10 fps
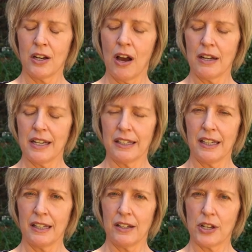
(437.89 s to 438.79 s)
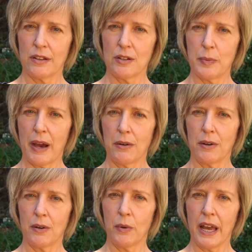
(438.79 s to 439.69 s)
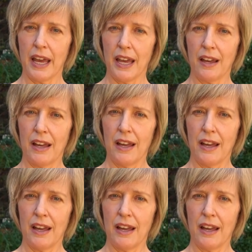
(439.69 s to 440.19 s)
not taking each other's power away,